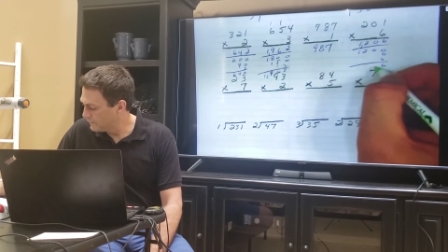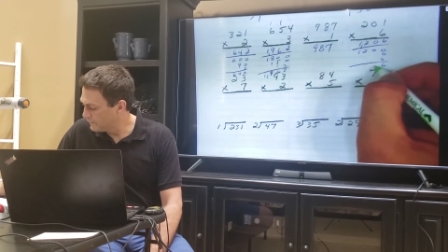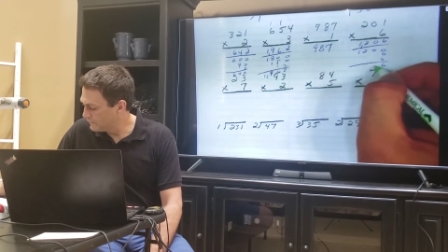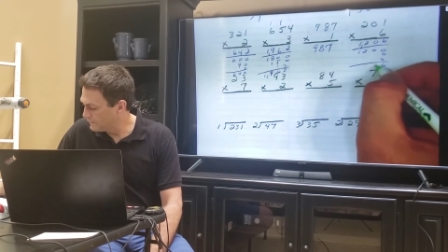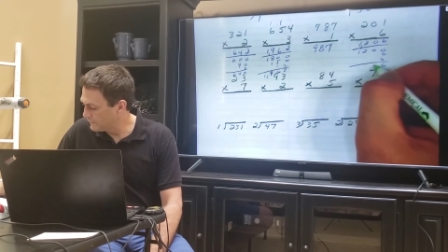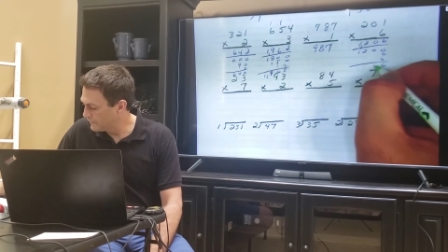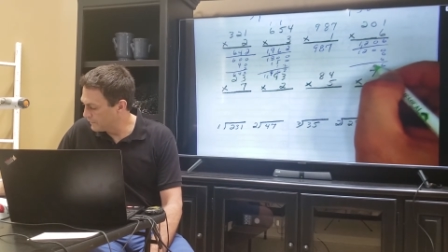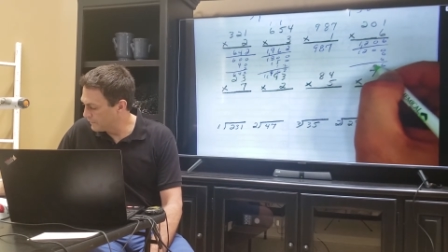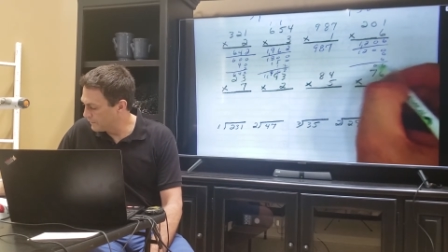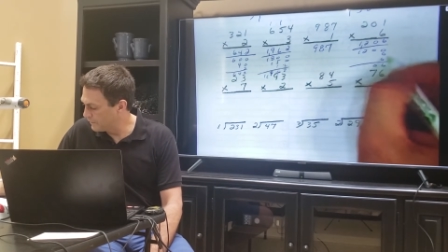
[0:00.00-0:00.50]

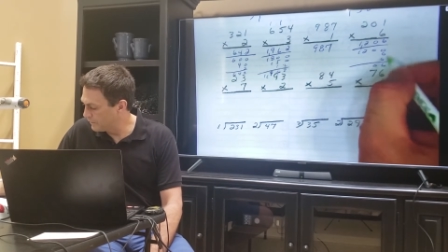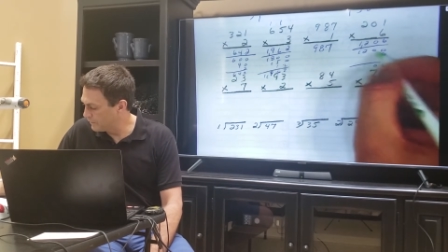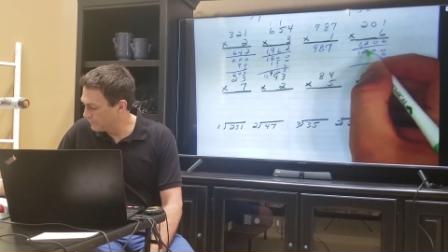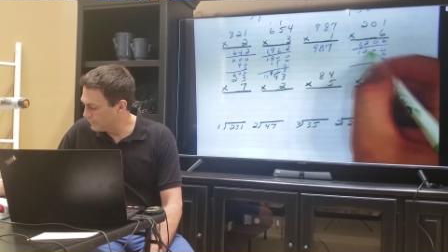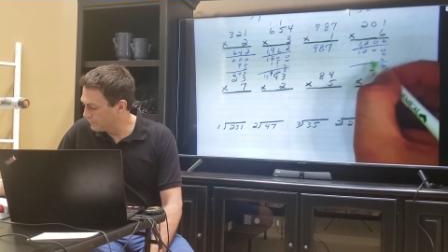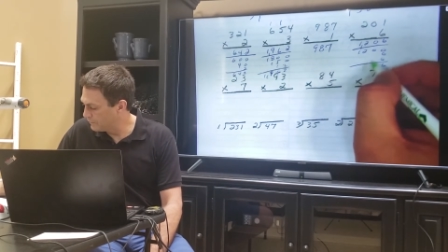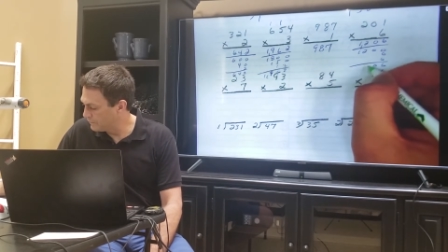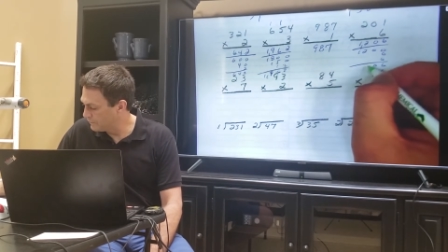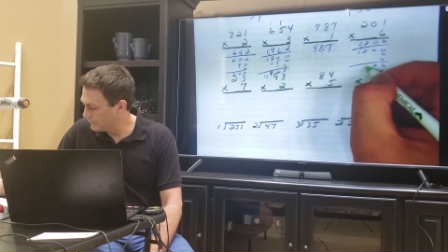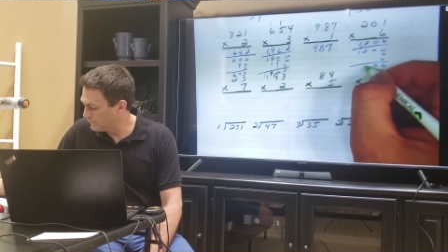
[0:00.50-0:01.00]
0,
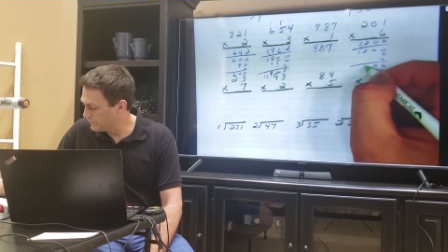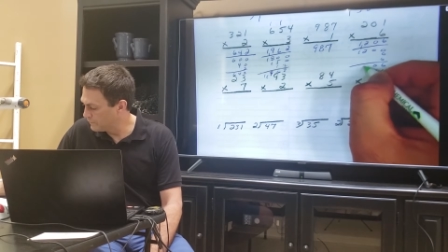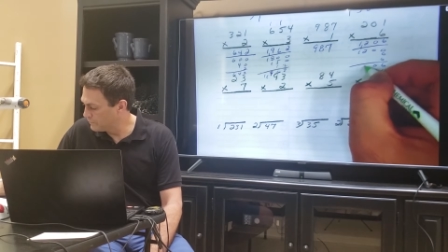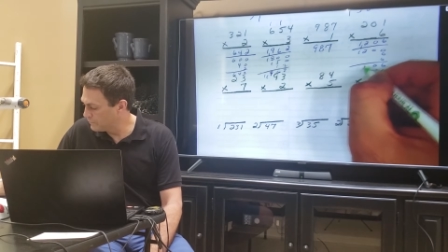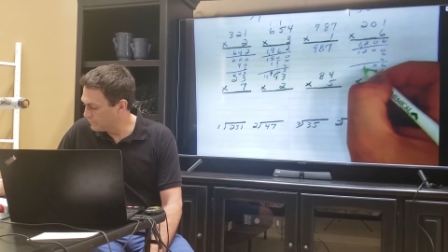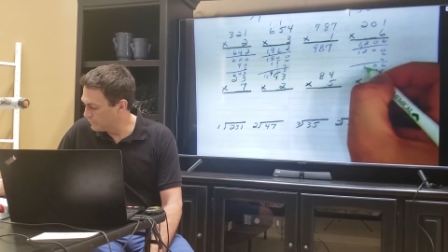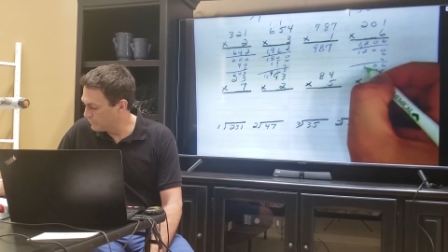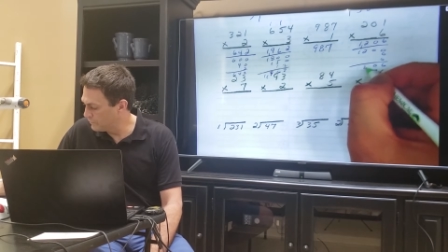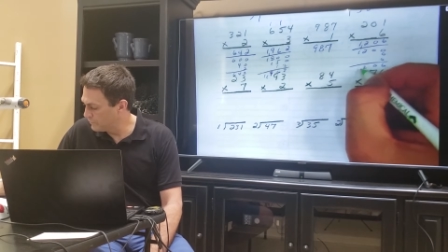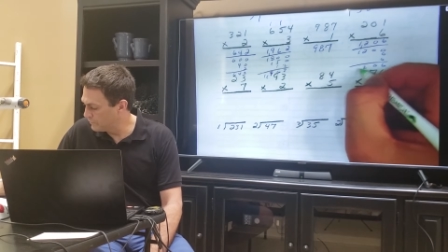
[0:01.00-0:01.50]

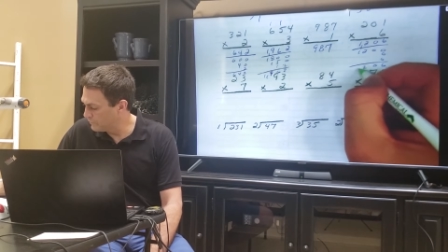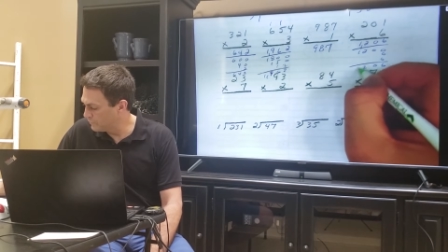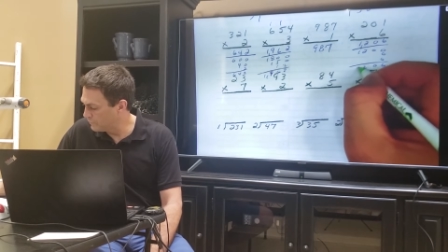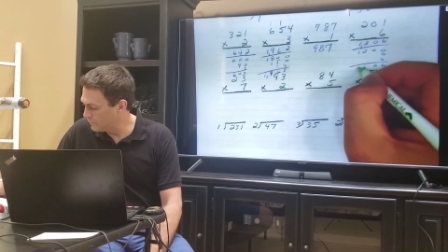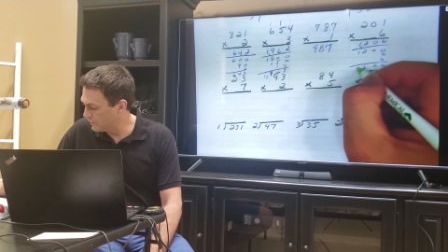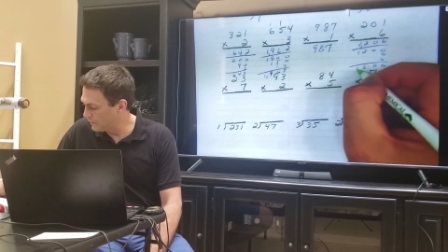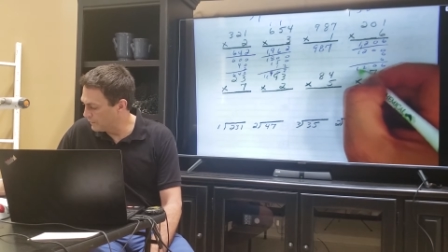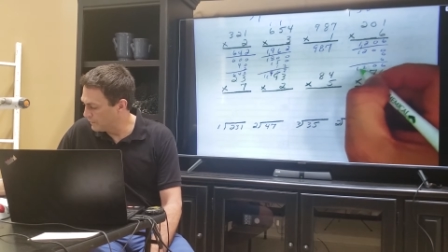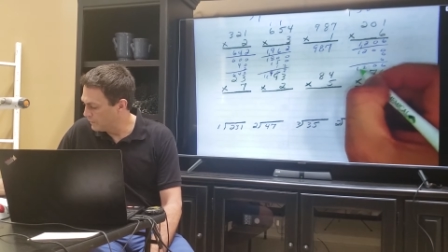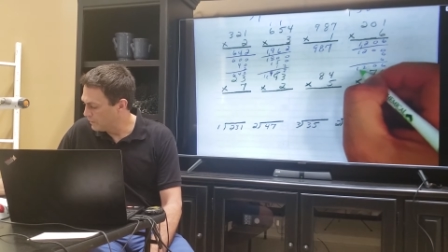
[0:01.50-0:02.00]
2,
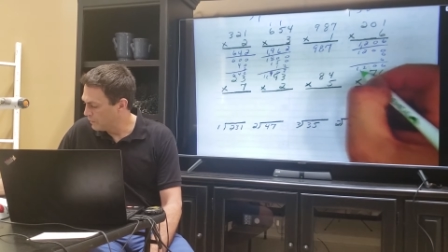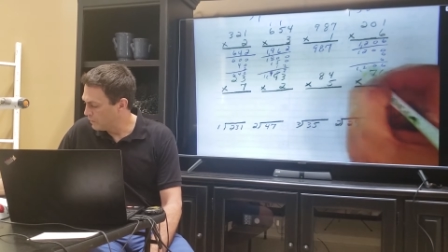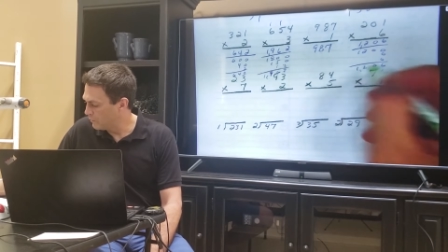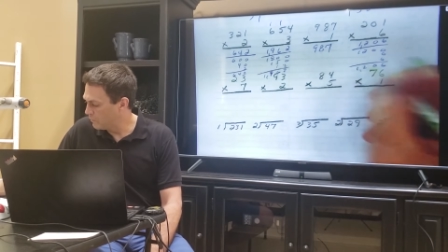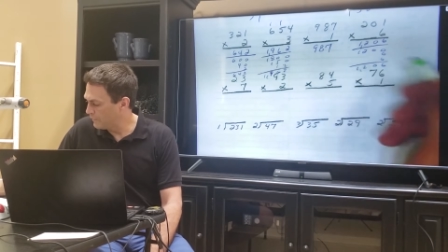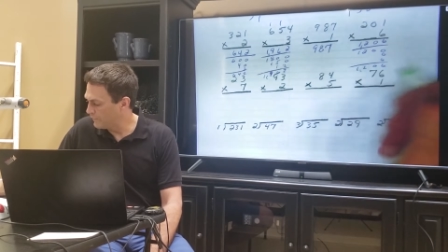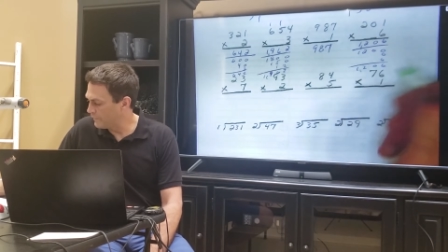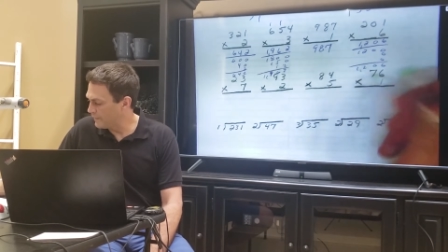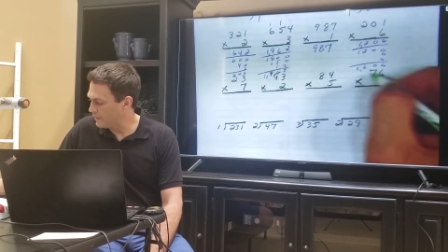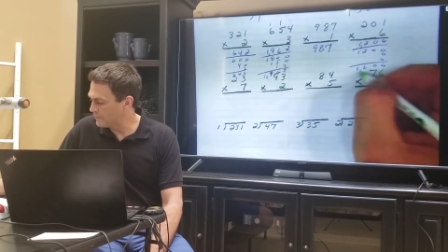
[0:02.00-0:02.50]
1.
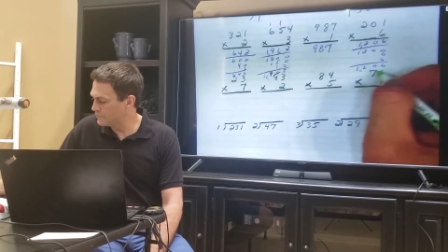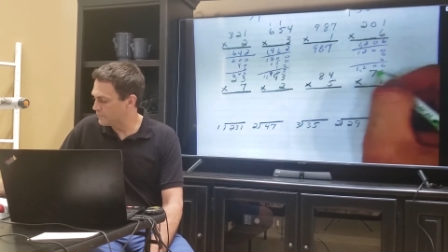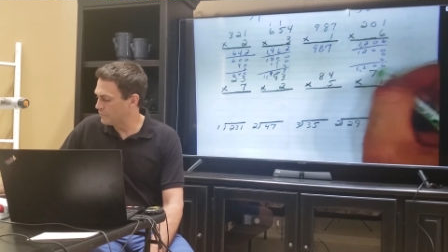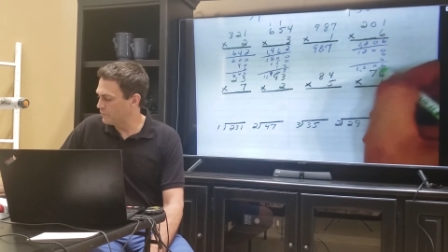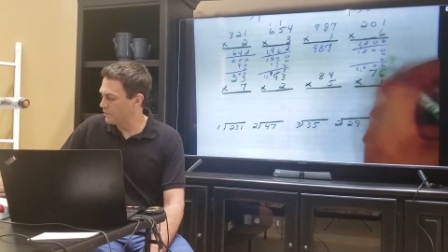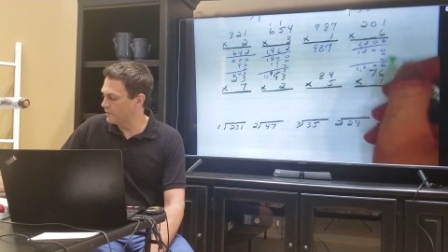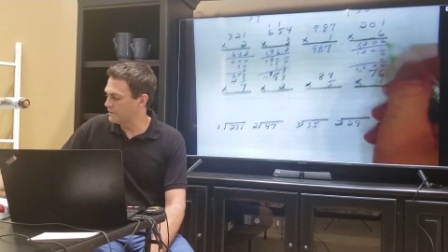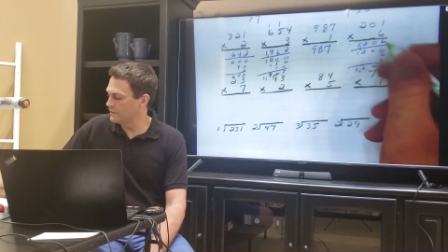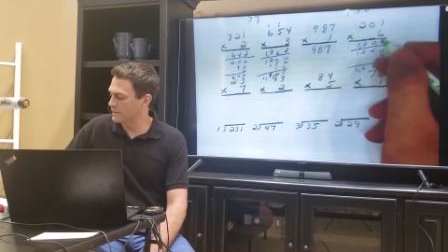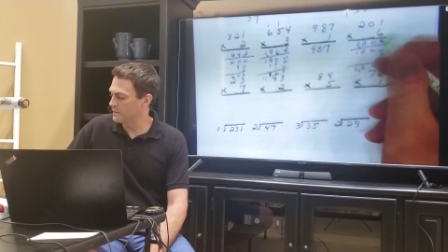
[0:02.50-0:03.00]

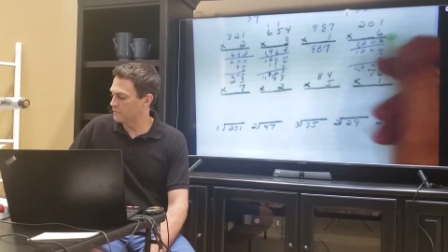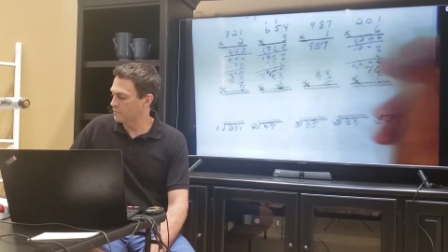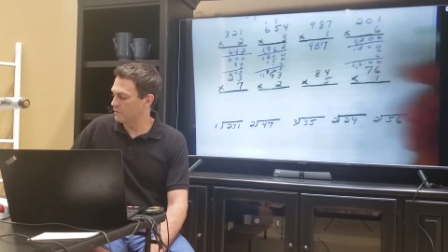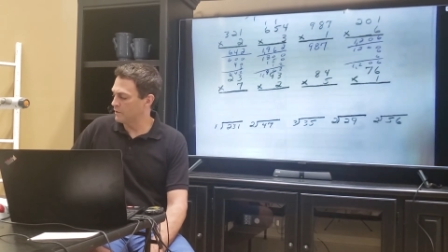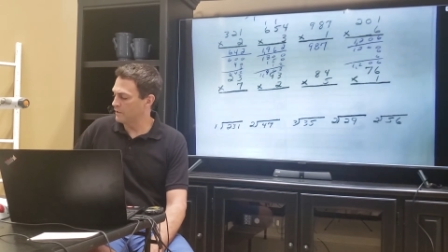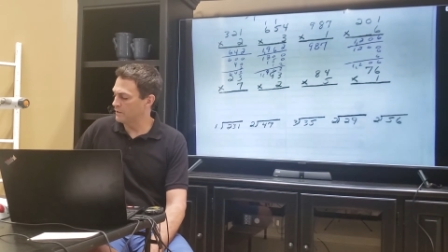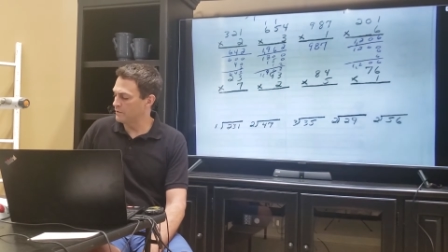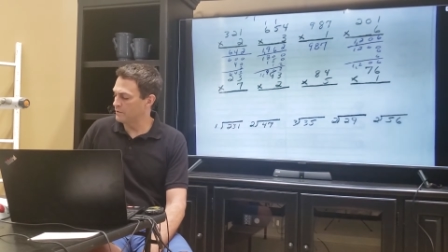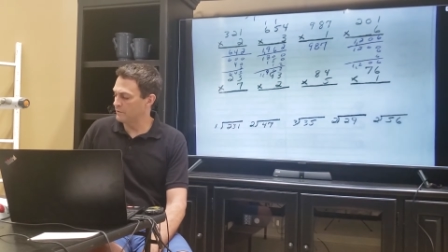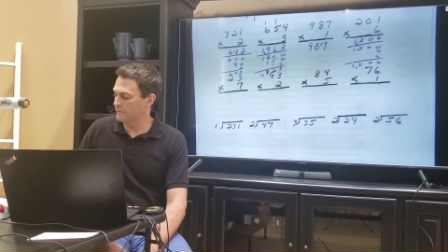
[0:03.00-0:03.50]
1,206,
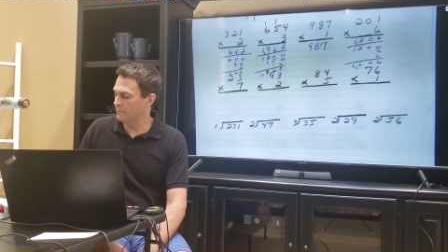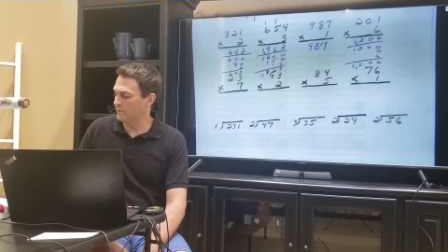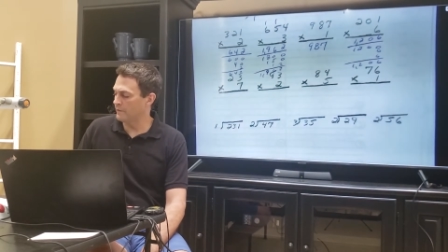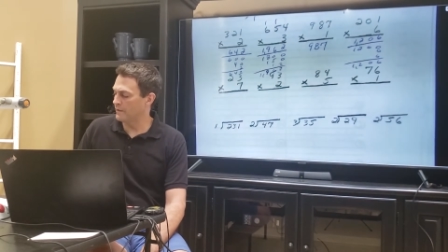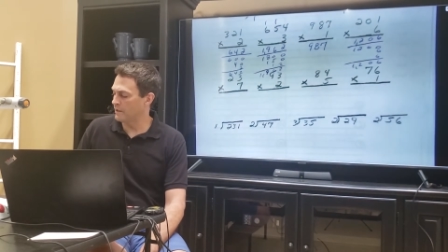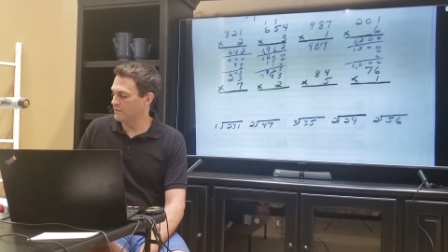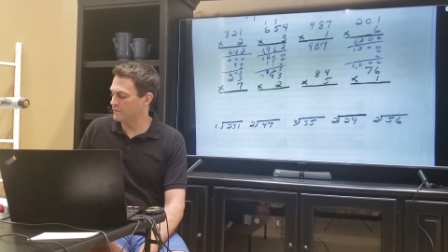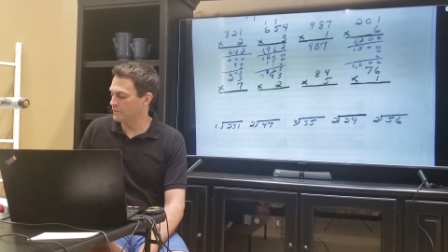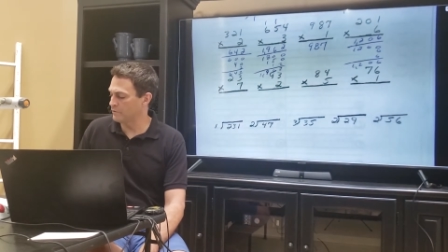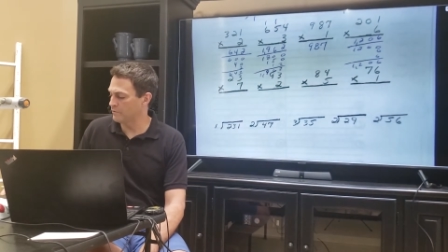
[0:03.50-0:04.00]

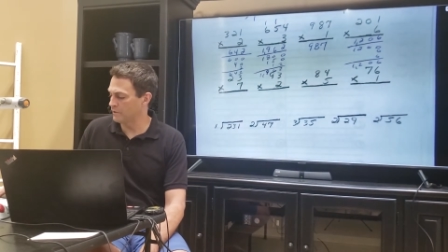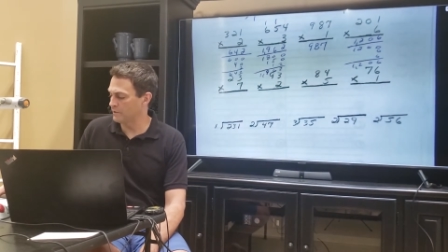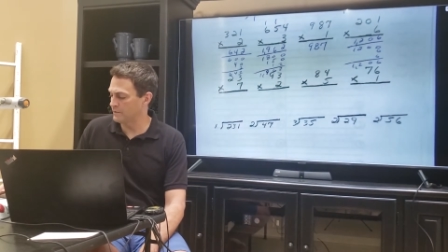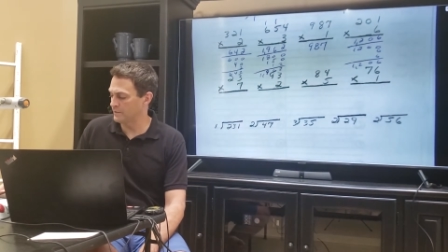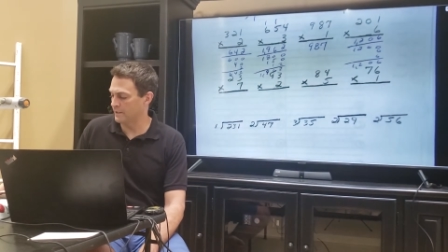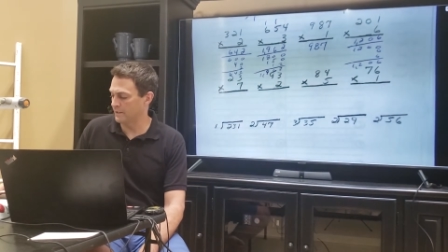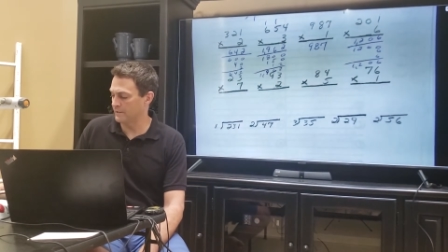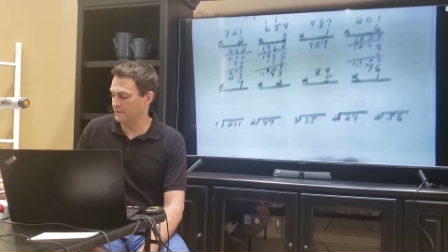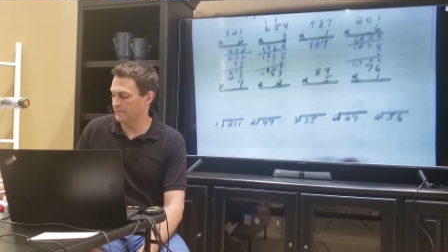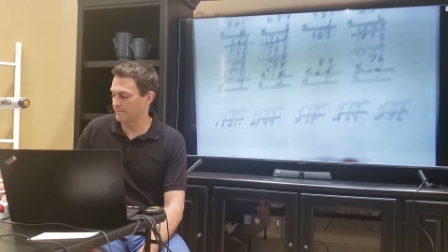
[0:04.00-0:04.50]

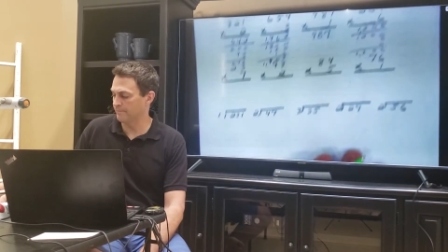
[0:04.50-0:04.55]
1,206.